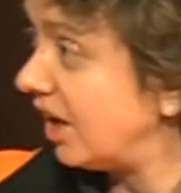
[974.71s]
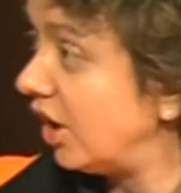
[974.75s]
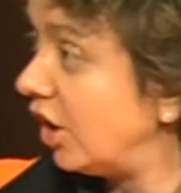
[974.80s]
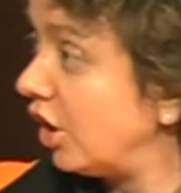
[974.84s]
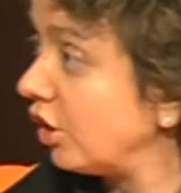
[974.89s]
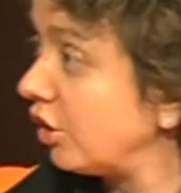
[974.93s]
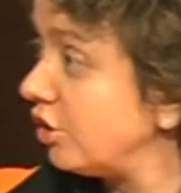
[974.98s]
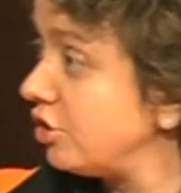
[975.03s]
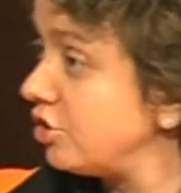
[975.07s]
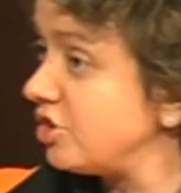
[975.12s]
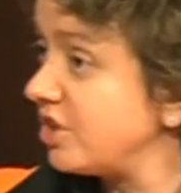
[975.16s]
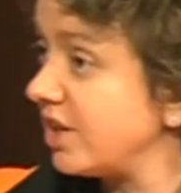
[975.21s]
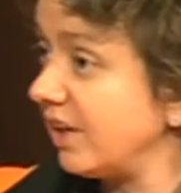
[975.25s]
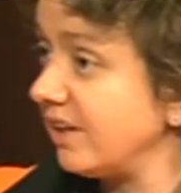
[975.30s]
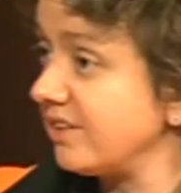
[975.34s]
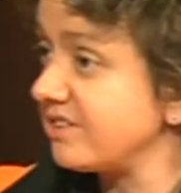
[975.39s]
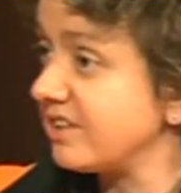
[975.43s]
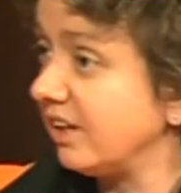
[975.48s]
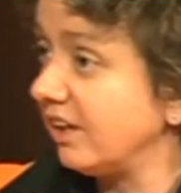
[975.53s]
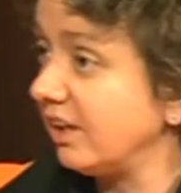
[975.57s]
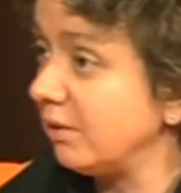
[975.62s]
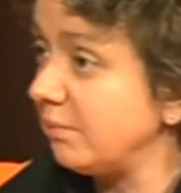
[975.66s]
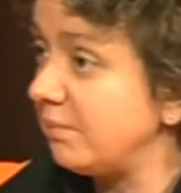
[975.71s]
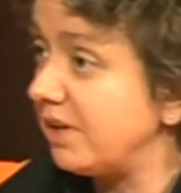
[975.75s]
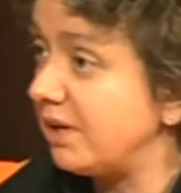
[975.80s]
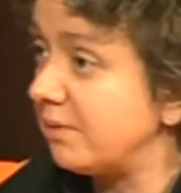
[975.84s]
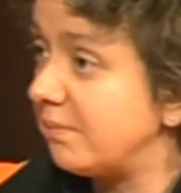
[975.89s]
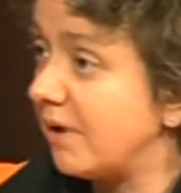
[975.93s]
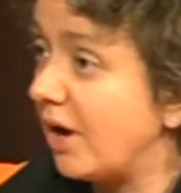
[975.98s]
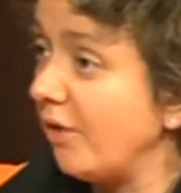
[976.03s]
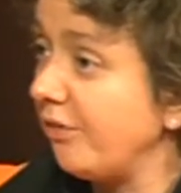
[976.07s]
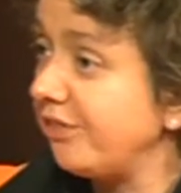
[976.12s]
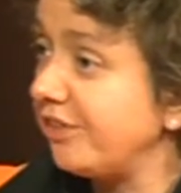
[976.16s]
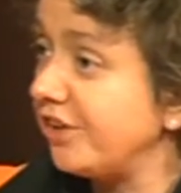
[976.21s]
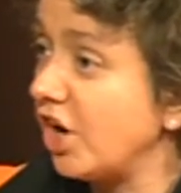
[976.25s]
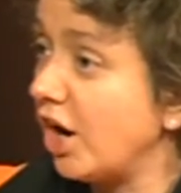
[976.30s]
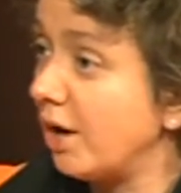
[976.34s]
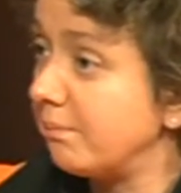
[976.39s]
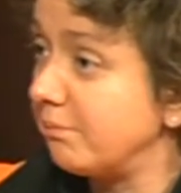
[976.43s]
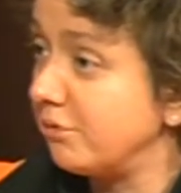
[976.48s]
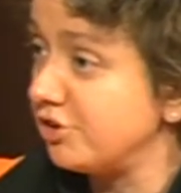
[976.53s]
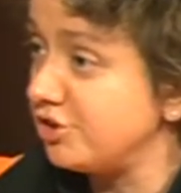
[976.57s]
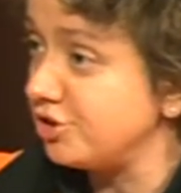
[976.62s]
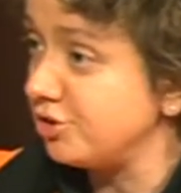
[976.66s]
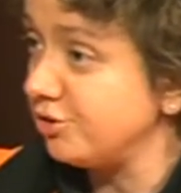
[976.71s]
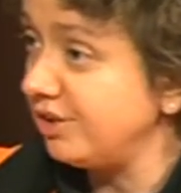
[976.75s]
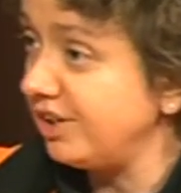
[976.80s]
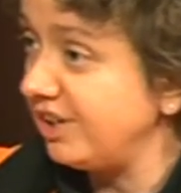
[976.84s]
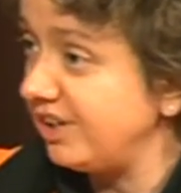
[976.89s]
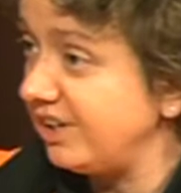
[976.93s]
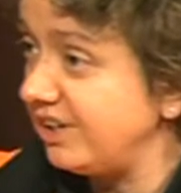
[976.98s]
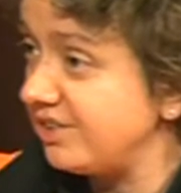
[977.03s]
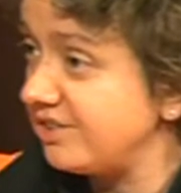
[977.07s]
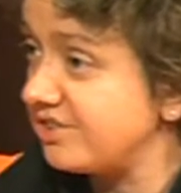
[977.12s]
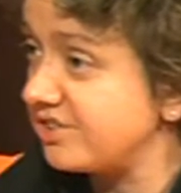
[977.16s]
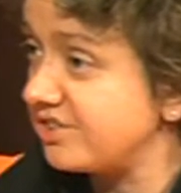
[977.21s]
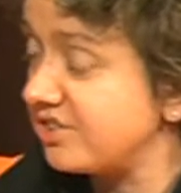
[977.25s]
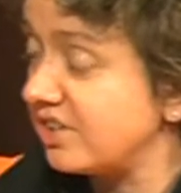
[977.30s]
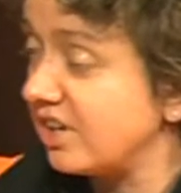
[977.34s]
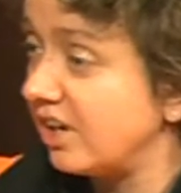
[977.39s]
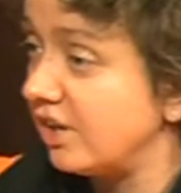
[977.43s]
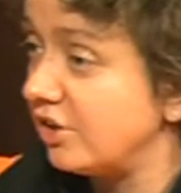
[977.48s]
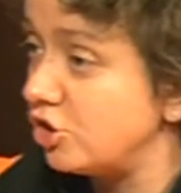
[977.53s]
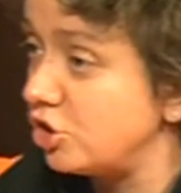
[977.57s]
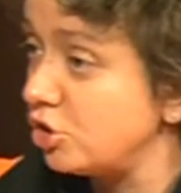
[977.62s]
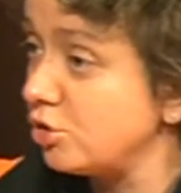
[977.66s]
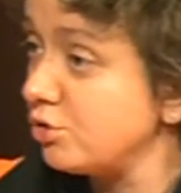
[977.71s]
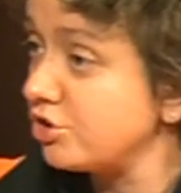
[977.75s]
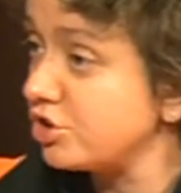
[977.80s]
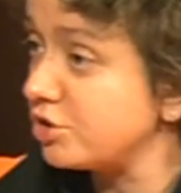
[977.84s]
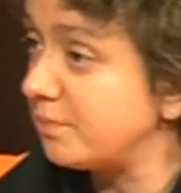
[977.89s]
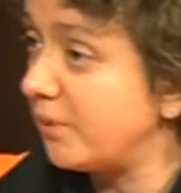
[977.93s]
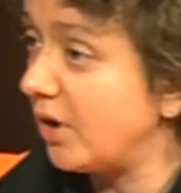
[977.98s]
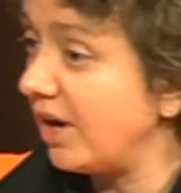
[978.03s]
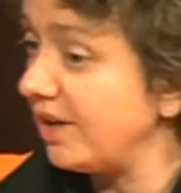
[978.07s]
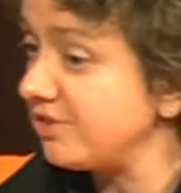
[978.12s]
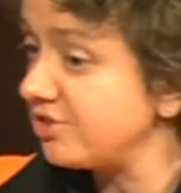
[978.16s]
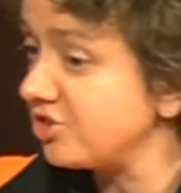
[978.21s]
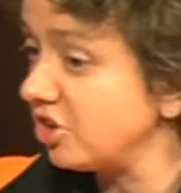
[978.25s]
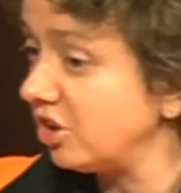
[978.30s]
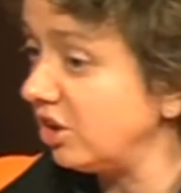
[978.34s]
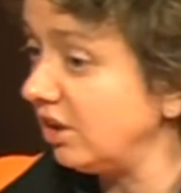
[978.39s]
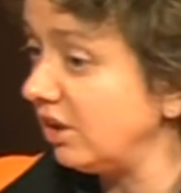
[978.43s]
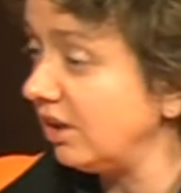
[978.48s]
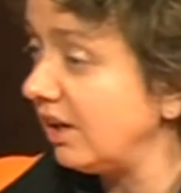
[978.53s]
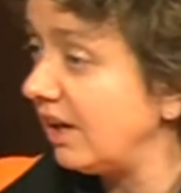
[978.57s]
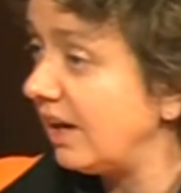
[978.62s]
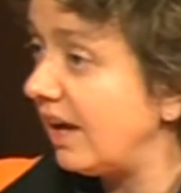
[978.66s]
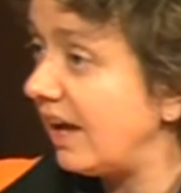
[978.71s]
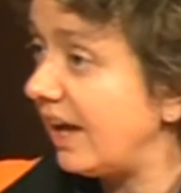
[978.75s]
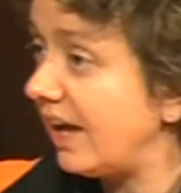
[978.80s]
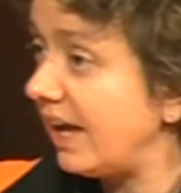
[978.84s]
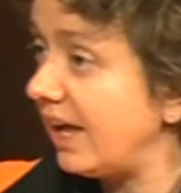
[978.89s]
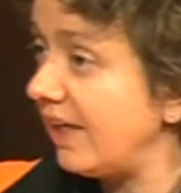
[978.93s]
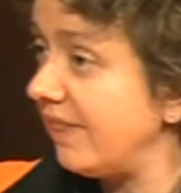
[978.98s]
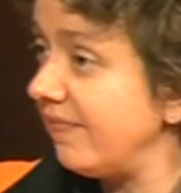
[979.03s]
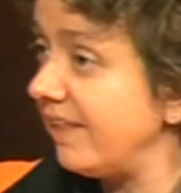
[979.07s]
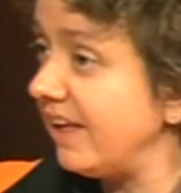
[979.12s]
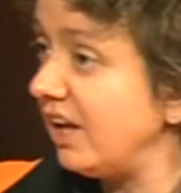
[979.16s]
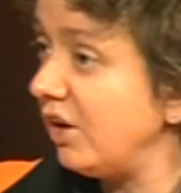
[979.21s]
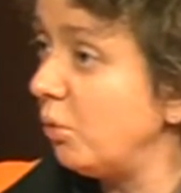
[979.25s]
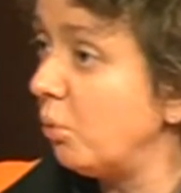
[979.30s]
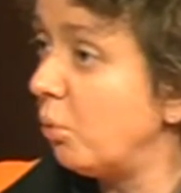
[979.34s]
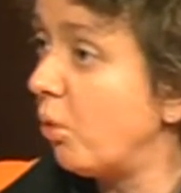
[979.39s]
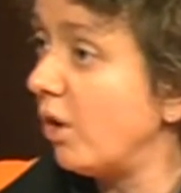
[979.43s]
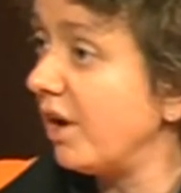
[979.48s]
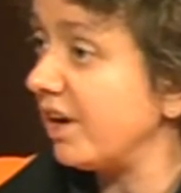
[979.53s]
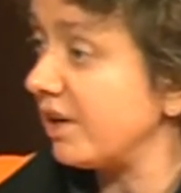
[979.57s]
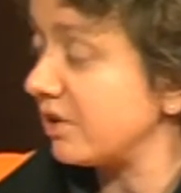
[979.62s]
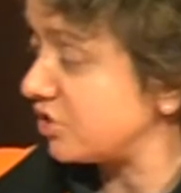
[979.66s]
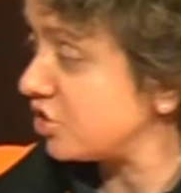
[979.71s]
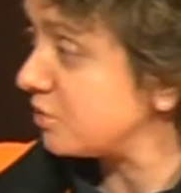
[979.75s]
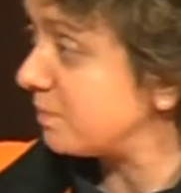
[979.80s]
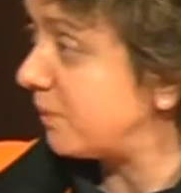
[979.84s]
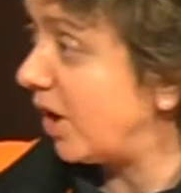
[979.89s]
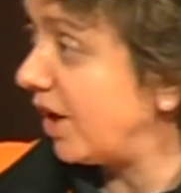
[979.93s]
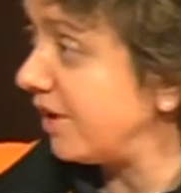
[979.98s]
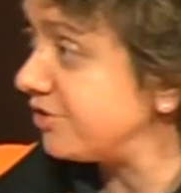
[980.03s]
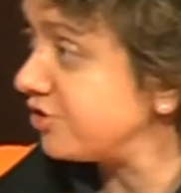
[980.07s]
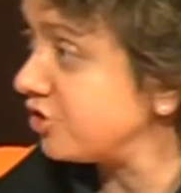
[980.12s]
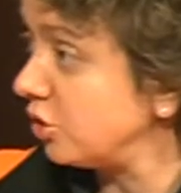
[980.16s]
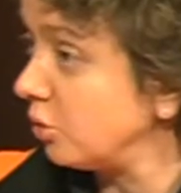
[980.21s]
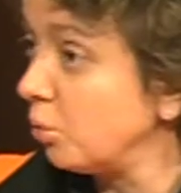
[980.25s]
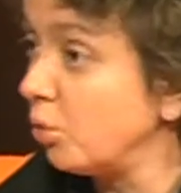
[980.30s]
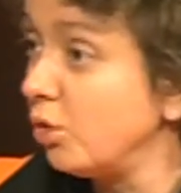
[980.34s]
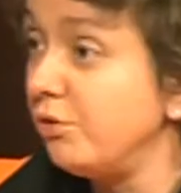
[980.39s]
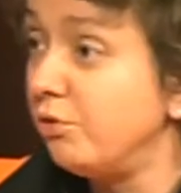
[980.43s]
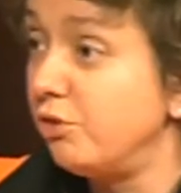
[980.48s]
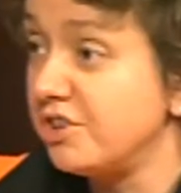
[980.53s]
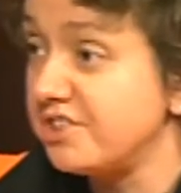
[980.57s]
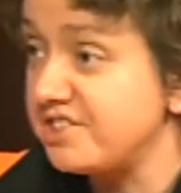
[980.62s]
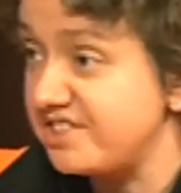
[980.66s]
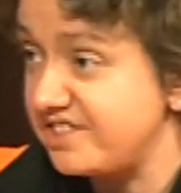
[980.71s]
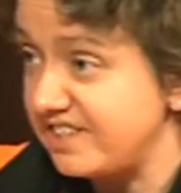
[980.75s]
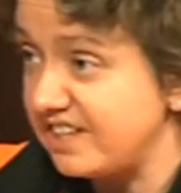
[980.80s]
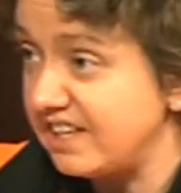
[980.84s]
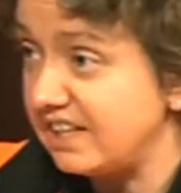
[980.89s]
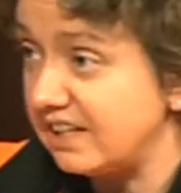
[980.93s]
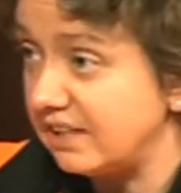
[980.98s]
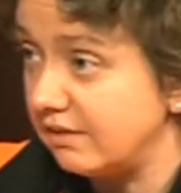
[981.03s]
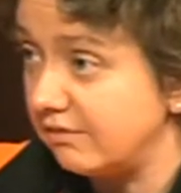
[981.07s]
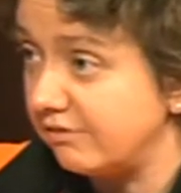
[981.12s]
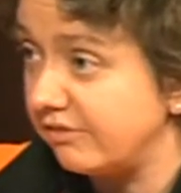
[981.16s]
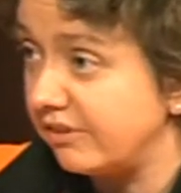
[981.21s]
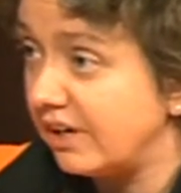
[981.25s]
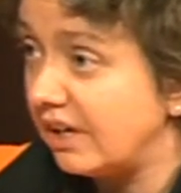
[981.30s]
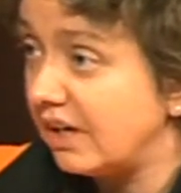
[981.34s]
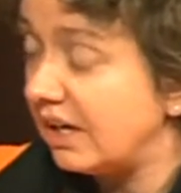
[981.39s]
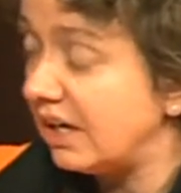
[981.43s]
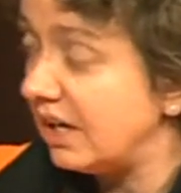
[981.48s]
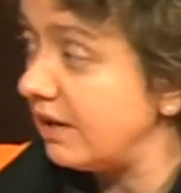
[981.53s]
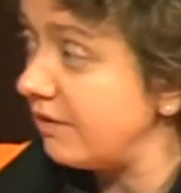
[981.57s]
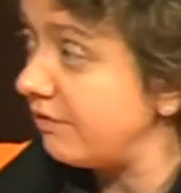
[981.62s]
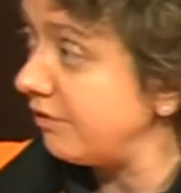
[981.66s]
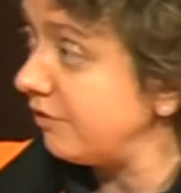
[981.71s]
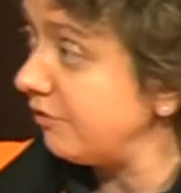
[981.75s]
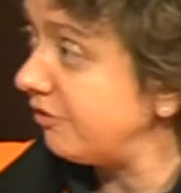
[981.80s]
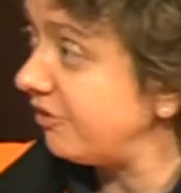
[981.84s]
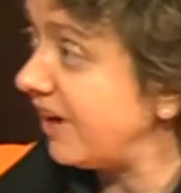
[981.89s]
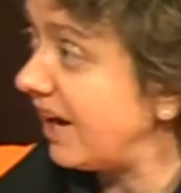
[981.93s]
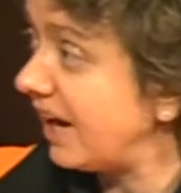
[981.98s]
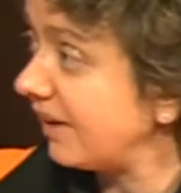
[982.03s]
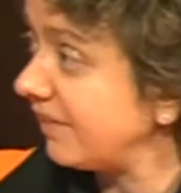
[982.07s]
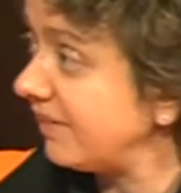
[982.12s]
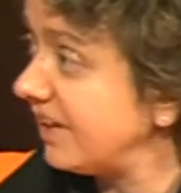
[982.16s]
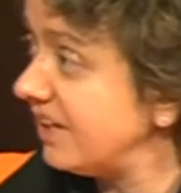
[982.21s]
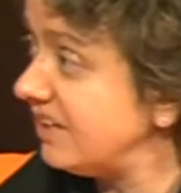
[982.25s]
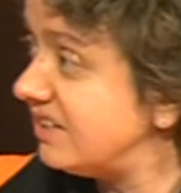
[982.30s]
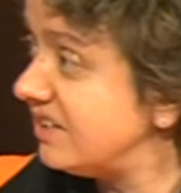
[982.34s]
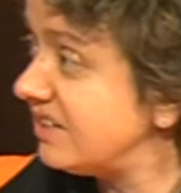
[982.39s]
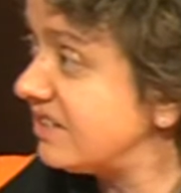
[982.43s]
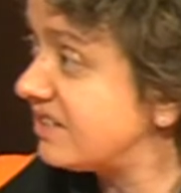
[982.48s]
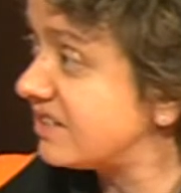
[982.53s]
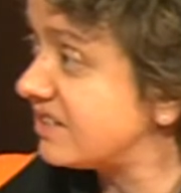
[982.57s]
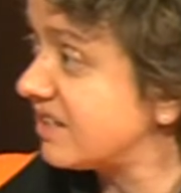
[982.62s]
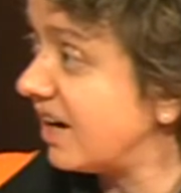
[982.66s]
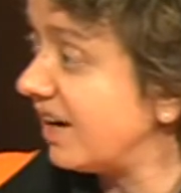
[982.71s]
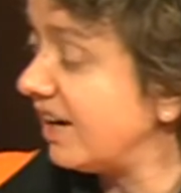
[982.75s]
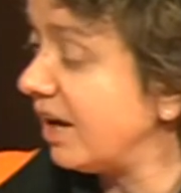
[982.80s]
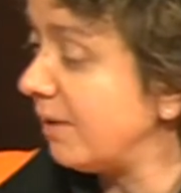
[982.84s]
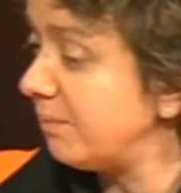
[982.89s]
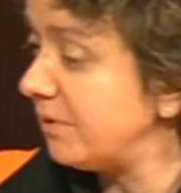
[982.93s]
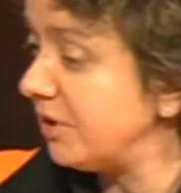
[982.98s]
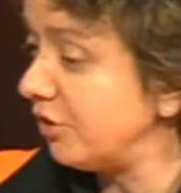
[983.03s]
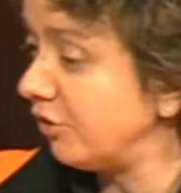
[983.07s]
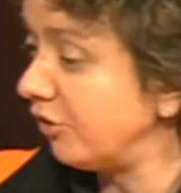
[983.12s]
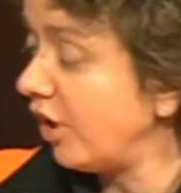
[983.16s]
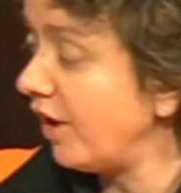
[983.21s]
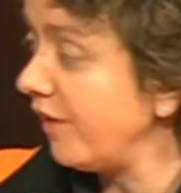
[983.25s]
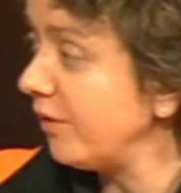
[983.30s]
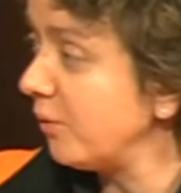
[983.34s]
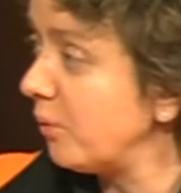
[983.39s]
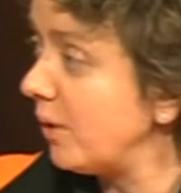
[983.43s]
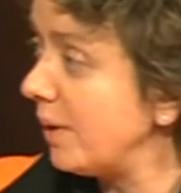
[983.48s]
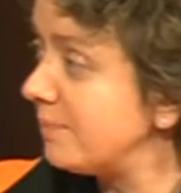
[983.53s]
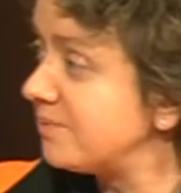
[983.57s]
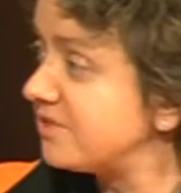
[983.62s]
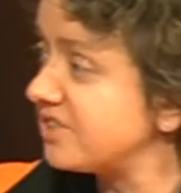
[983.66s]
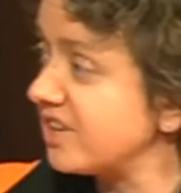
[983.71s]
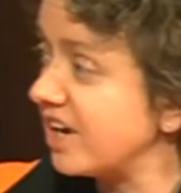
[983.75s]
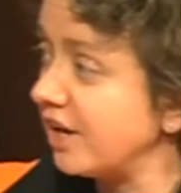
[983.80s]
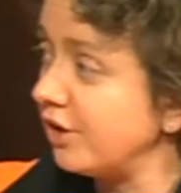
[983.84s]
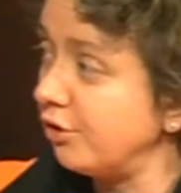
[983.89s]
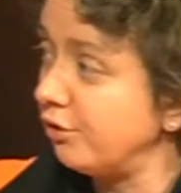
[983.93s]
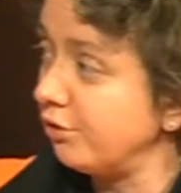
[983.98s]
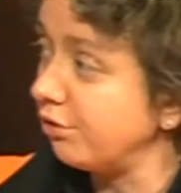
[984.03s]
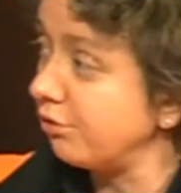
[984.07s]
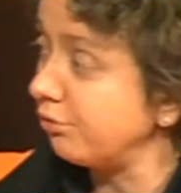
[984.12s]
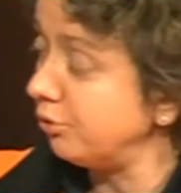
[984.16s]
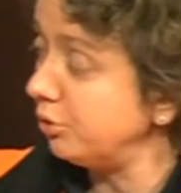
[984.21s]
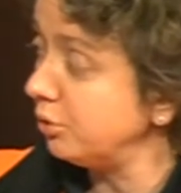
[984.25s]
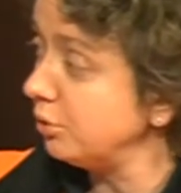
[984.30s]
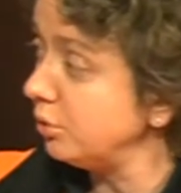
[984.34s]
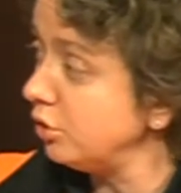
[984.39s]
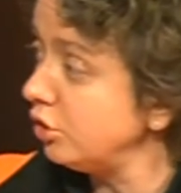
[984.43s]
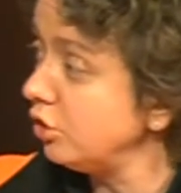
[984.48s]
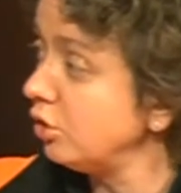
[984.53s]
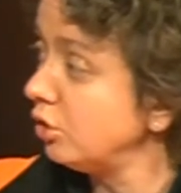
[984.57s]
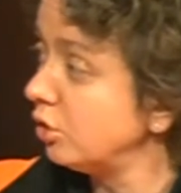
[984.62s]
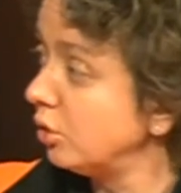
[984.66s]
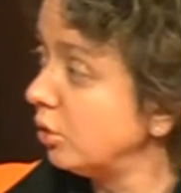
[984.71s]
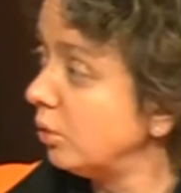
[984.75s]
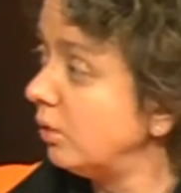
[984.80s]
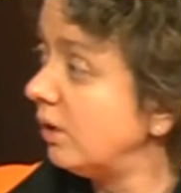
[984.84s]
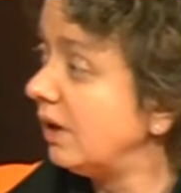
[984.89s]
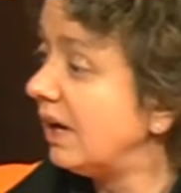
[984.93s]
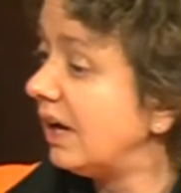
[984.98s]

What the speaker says: Could you tell us a little bit about the opportunities to sponsor, and then what a sponsor would receive if in fact they did sign up either on the website or through you